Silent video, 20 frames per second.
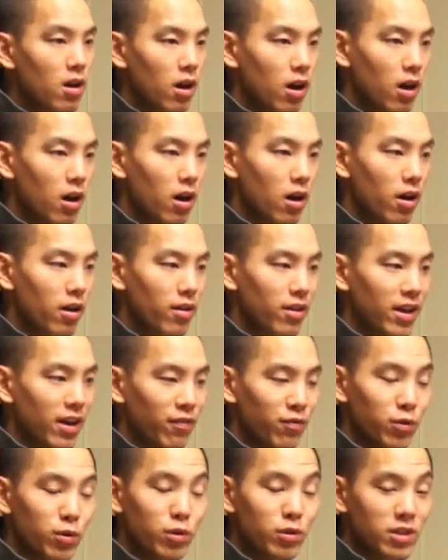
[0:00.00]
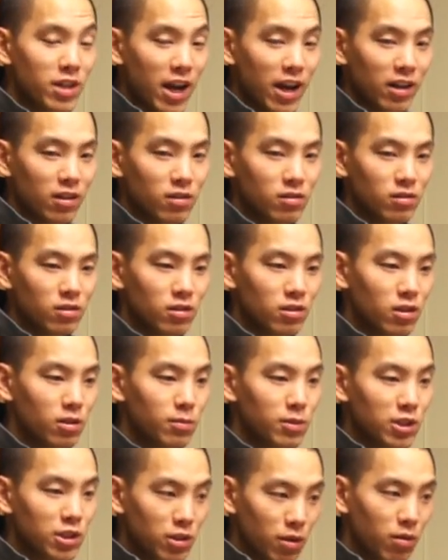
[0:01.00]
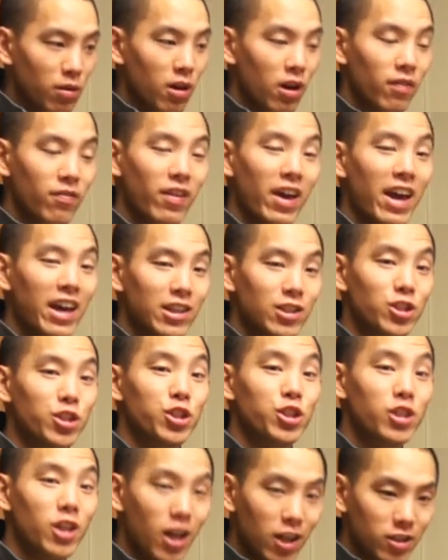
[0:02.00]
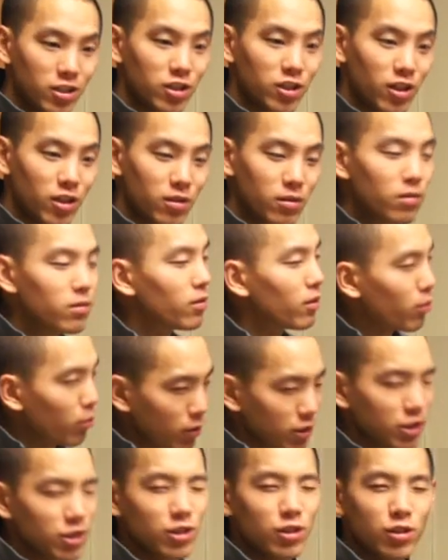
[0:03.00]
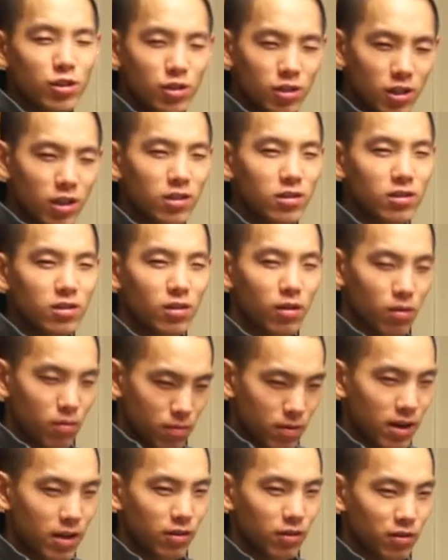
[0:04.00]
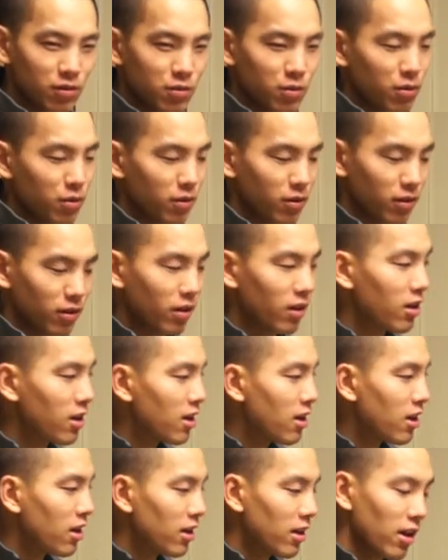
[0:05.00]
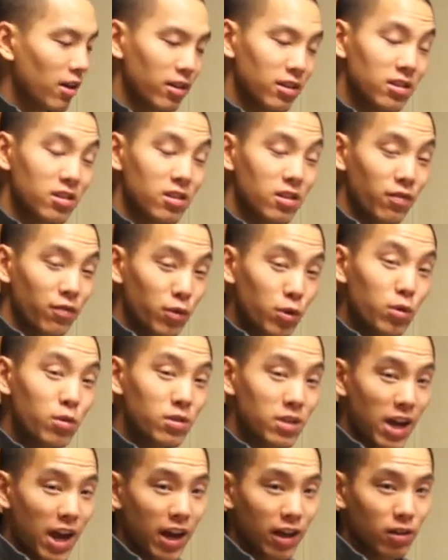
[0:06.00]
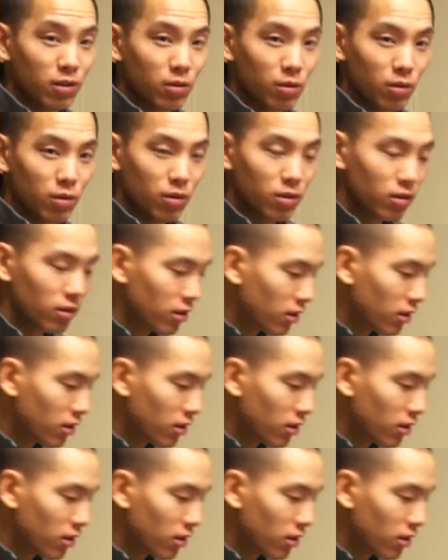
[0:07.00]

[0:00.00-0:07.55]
that Voodoo Tactical is going to be showing off at SHOT Show, which is just around the corner. Now this is the Voodoo Tactical